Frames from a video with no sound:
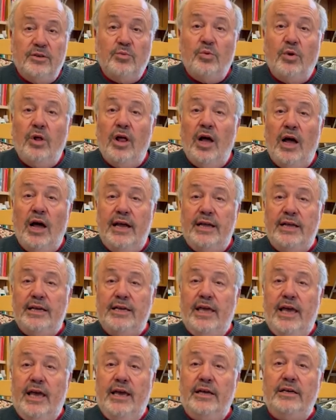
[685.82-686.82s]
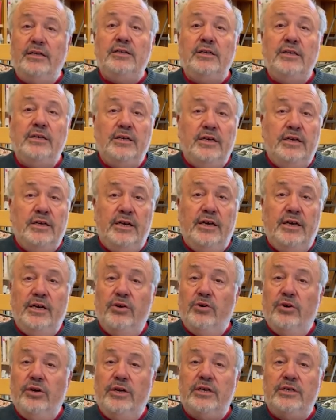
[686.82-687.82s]
Well, hi again.
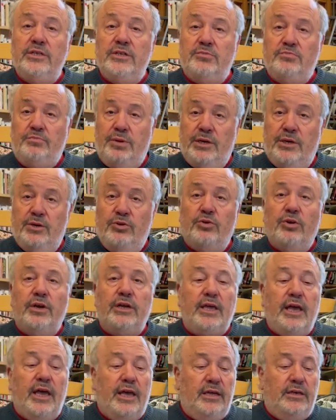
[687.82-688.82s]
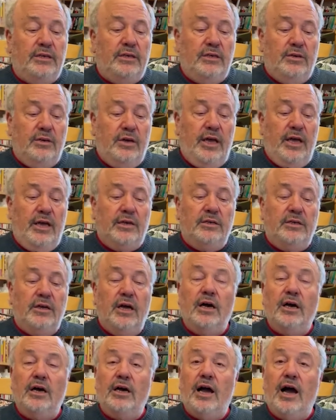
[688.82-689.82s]
Here it is, Peter again. And
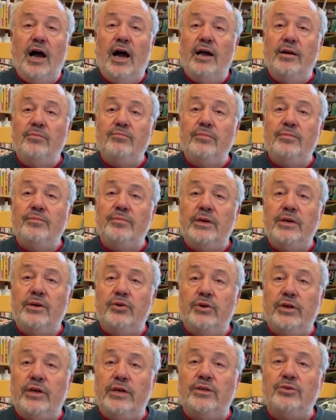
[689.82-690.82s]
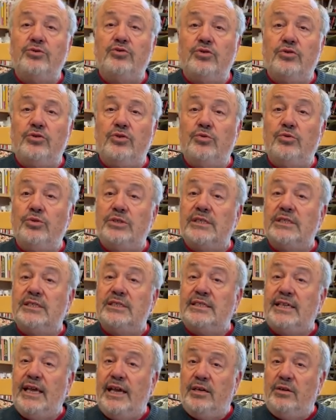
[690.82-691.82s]
I'm here to introduce the
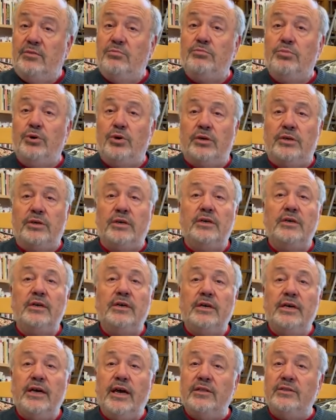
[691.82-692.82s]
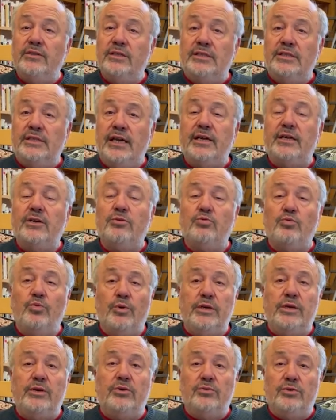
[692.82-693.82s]
second book and the second
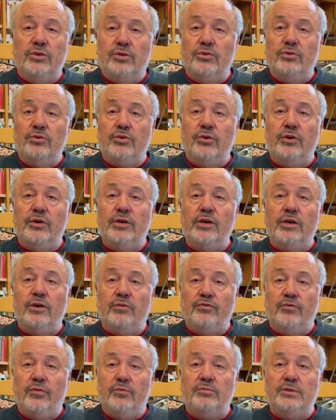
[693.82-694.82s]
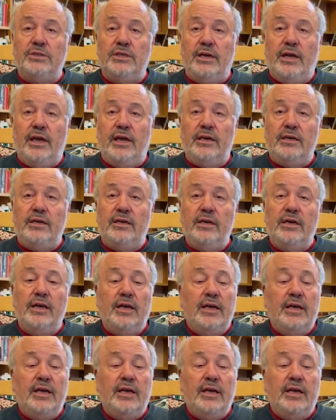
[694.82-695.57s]
reader that you're going to hear from today.